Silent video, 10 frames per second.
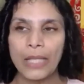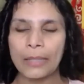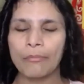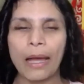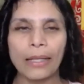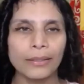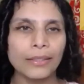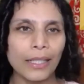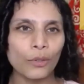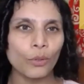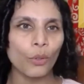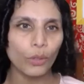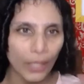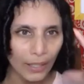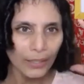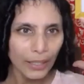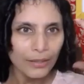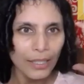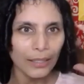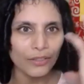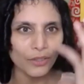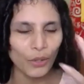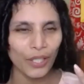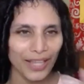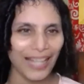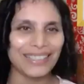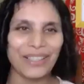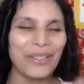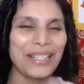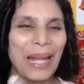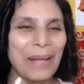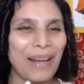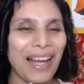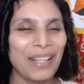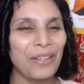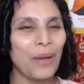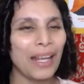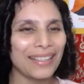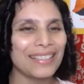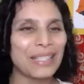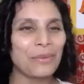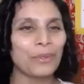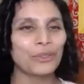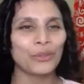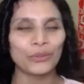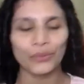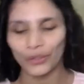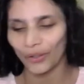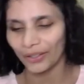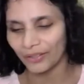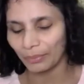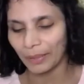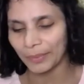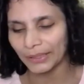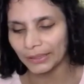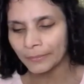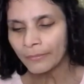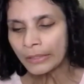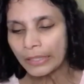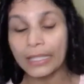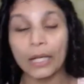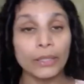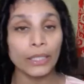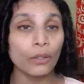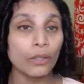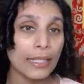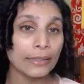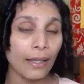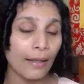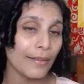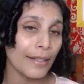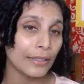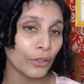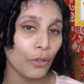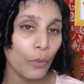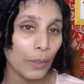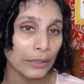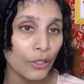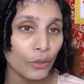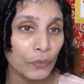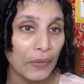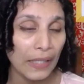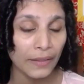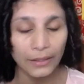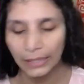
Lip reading: imbalance state who go there and get electrocuted. That's the only time I know electricity was used for curative purposes. Now, old days, 100 years ago, was it used for others?